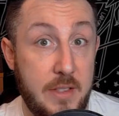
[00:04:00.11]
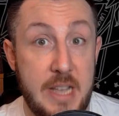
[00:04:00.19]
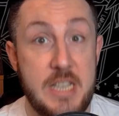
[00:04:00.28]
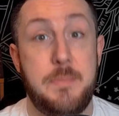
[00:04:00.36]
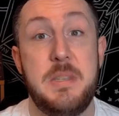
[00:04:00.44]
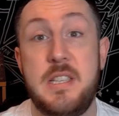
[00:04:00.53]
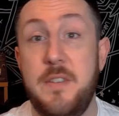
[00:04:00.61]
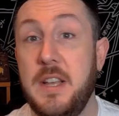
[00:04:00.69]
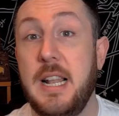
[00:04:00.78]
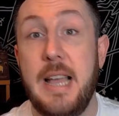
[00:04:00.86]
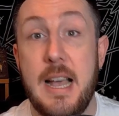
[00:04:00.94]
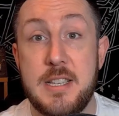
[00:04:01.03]
They
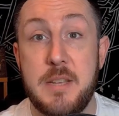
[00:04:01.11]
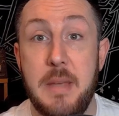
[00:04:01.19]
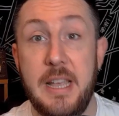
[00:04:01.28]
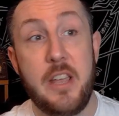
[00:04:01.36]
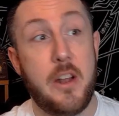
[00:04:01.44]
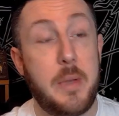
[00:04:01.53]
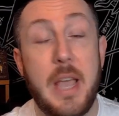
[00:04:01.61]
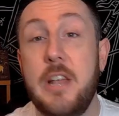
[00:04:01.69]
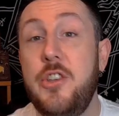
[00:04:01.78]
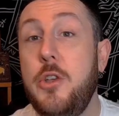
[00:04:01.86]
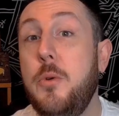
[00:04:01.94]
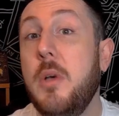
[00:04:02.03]
specifically ask me, you know,
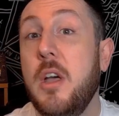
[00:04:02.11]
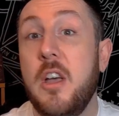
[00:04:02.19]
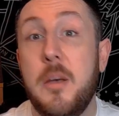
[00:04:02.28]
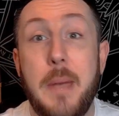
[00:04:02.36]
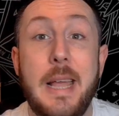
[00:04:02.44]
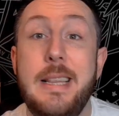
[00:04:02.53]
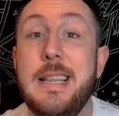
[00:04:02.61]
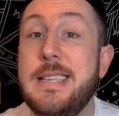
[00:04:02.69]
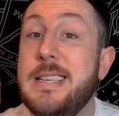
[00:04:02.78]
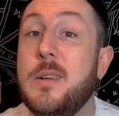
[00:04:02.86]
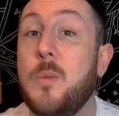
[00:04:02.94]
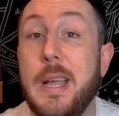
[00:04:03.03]
can you paint this
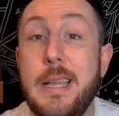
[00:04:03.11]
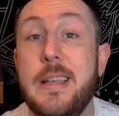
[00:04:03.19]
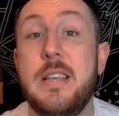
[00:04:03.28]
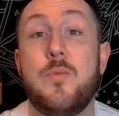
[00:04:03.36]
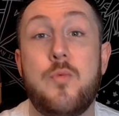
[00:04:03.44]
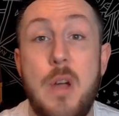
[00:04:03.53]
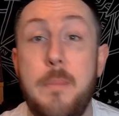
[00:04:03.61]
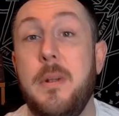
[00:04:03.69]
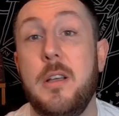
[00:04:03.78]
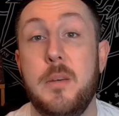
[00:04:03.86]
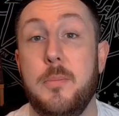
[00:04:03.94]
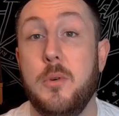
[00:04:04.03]
in a way that is
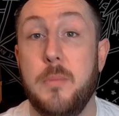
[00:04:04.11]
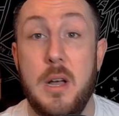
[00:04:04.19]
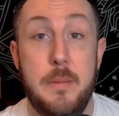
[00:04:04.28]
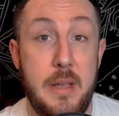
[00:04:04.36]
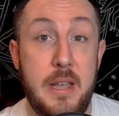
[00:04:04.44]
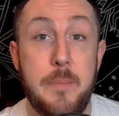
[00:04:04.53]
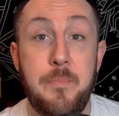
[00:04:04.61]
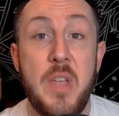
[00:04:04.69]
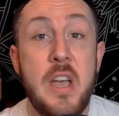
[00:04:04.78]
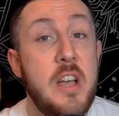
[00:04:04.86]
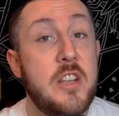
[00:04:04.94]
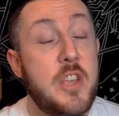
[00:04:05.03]
replicable by me?
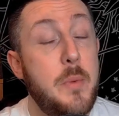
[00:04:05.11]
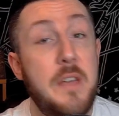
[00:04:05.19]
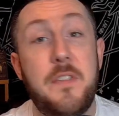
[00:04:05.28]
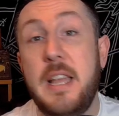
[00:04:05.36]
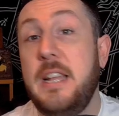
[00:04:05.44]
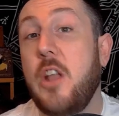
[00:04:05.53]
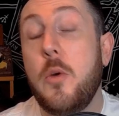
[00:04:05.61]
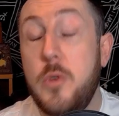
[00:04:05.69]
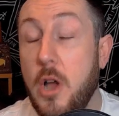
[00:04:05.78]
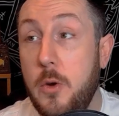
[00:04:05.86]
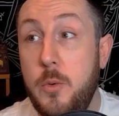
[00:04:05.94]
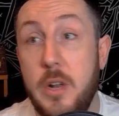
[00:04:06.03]
So if they
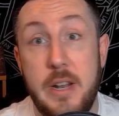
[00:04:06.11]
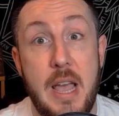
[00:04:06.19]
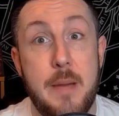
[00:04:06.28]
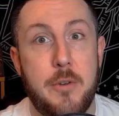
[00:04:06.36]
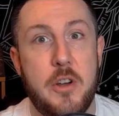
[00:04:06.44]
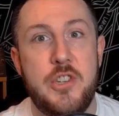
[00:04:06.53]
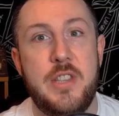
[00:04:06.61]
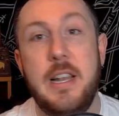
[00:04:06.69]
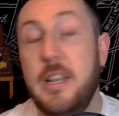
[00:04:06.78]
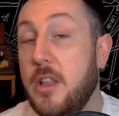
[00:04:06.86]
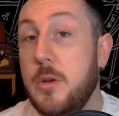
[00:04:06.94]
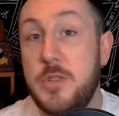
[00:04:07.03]
don't own an airbrush, then
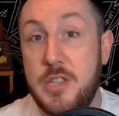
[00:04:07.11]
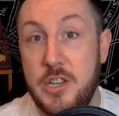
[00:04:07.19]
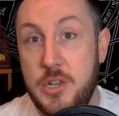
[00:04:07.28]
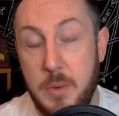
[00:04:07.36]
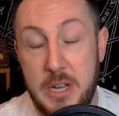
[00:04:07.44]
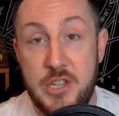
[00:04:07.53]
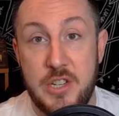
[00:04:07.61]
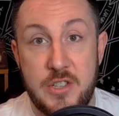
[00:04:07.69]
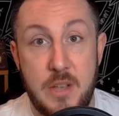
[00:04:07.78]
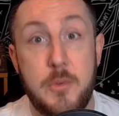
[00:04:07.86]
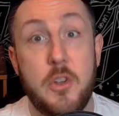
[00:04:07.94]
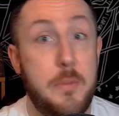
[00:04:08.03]
in those situations,
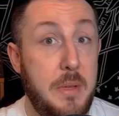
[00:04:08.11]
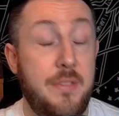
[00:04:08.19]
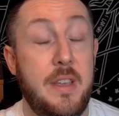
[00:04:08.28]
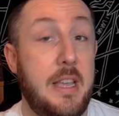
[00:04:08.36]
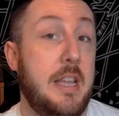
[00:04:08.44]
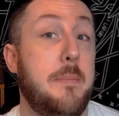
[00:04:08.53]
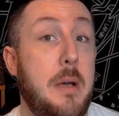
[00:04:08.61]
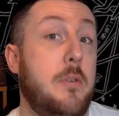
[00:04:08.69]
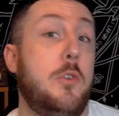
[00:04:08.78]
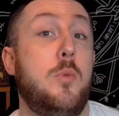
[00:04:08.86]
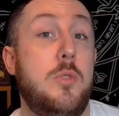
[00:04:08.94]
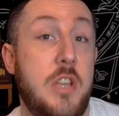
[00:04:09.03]
I'm going to be thinking about
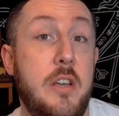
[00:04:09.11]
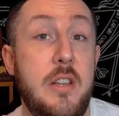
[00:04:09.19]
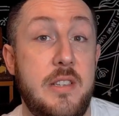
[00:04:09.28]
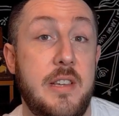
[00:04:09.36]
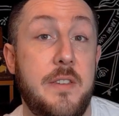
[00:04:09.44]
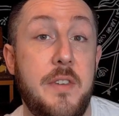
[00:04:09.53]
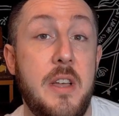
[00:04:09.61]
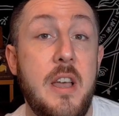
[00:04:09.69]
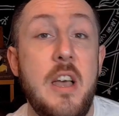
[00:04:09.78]
an alternative.